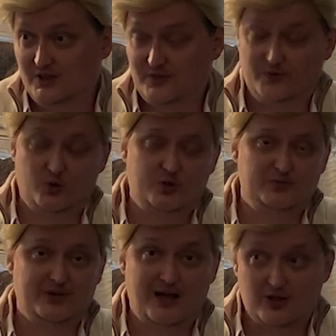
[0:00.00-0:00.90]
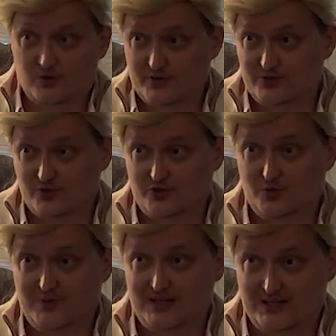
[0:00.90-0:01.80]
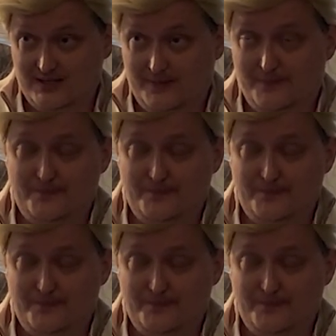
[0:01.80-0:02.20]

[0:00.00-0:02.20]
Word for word: The photo has been all over social media.